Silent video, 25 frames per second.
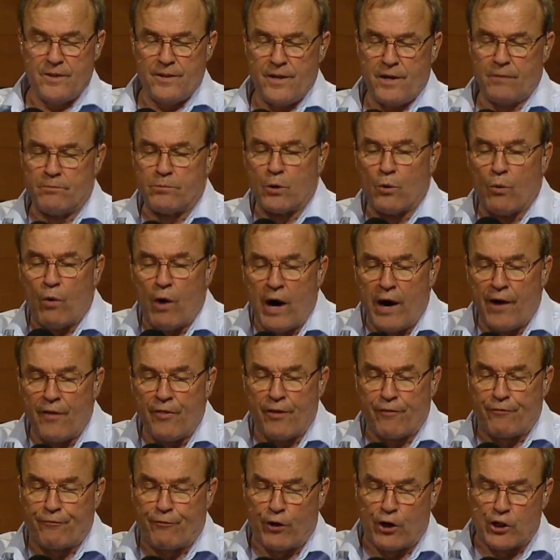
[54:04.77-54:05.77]
Number one,
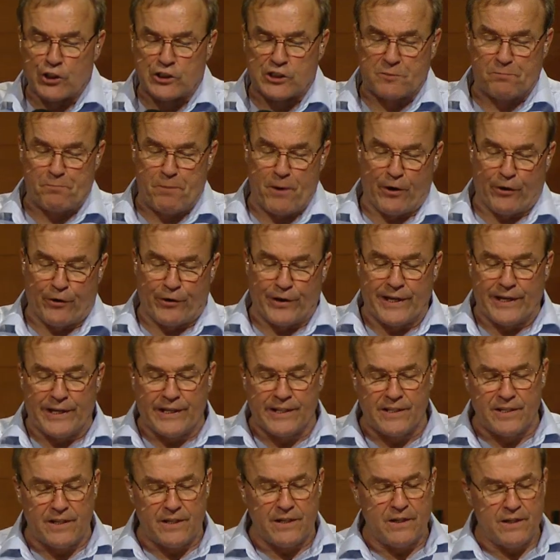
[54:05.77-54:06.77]
the first
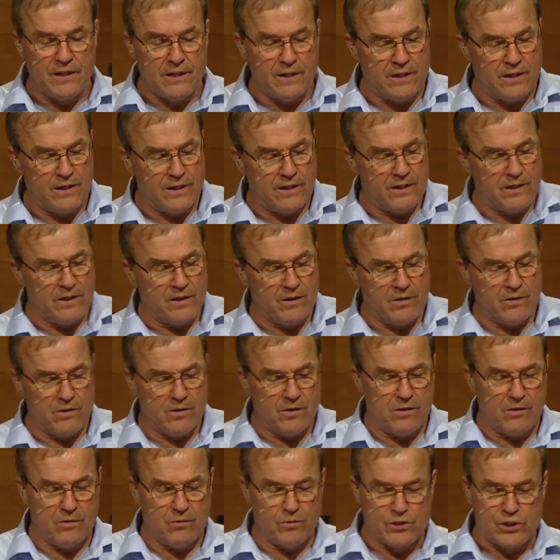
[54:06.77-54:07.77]
period
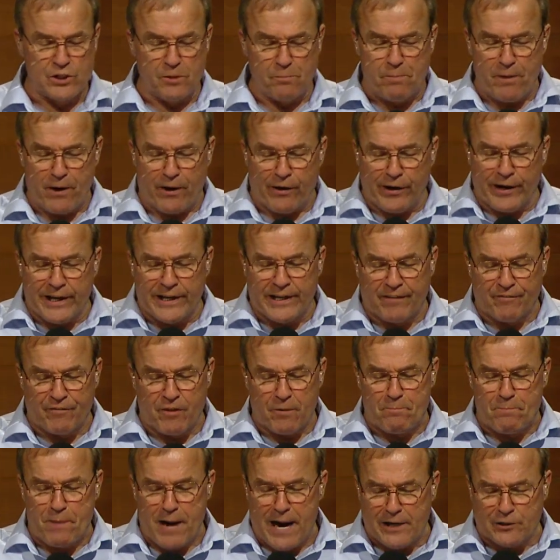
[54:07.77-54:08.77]
was the period of the
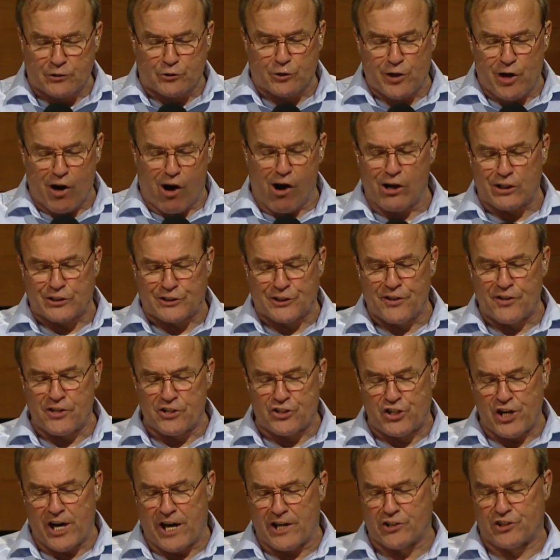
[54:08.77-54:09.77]
patriarchs and the
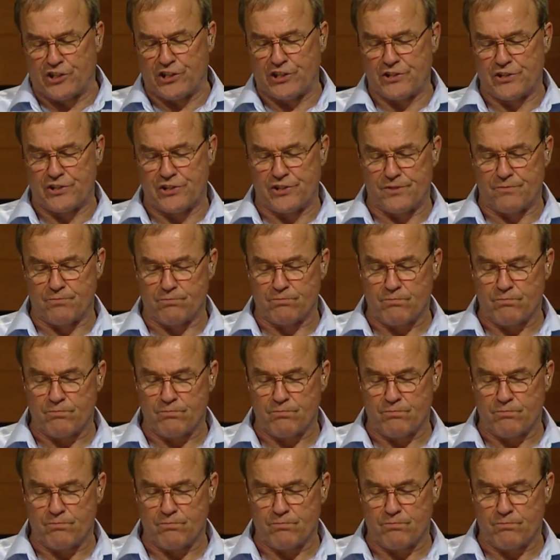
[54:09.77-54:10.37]
judges.